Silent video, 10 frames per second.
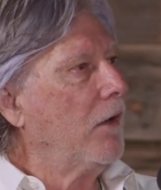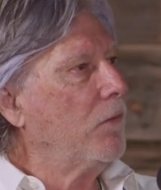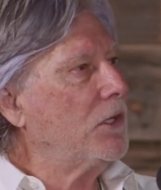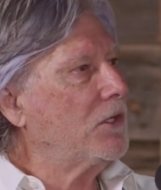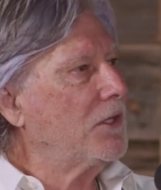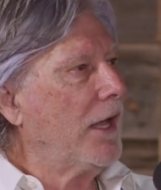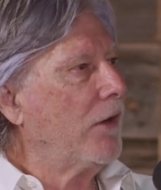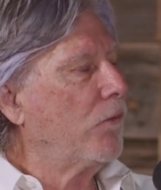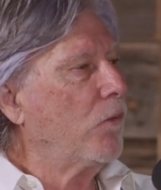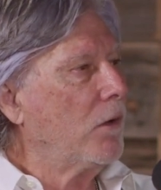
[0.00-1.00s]
And we just
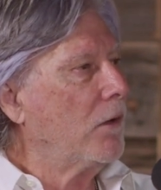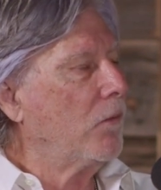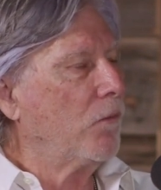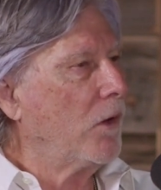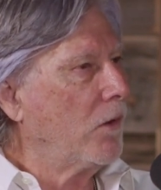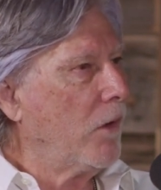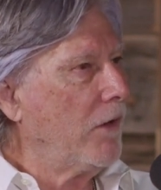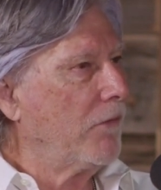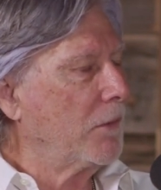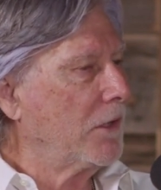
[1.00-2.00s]
can't run
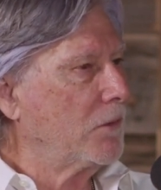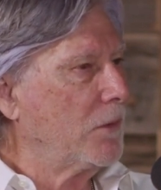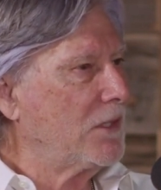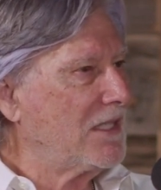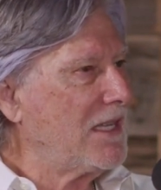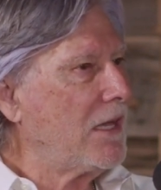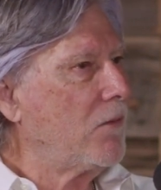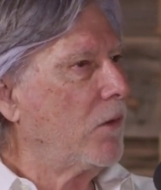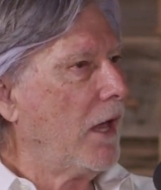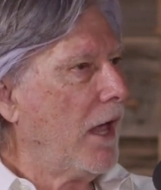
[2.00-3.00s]
away from it because we
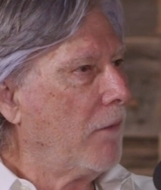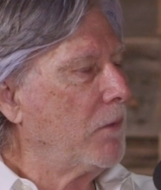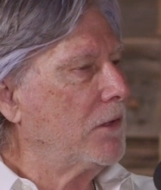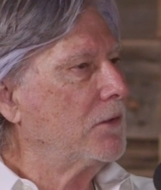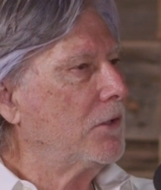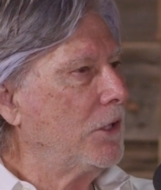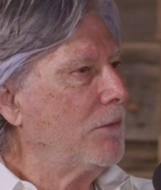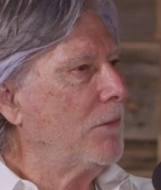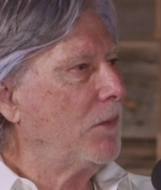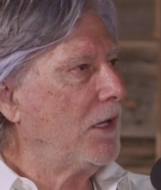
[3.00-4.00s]
see what happens to
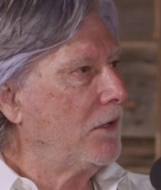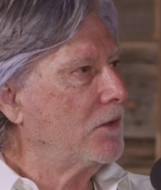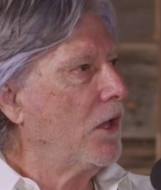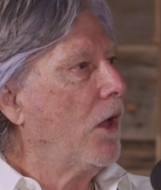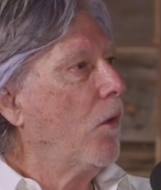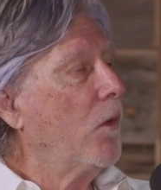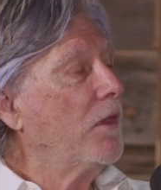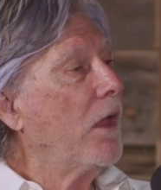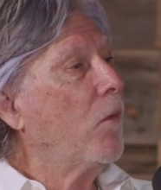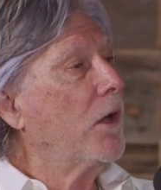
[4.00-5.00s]
human beings
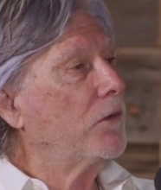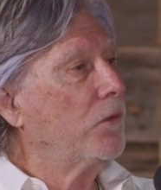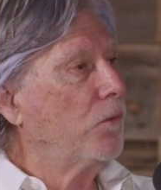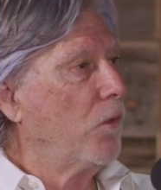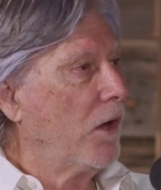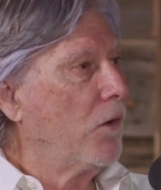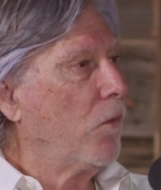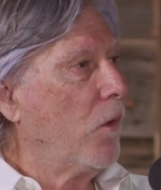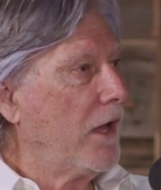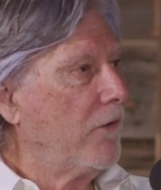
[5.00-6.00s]
when they want to run
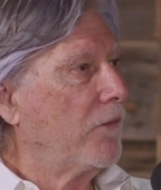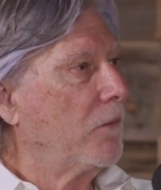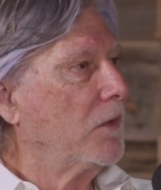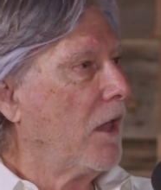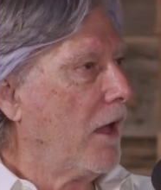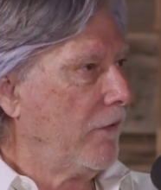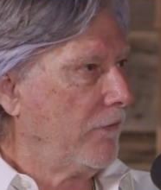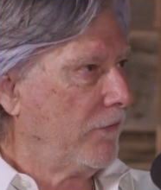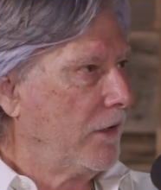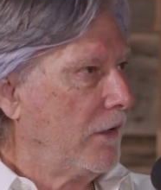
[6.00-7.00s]
away from life.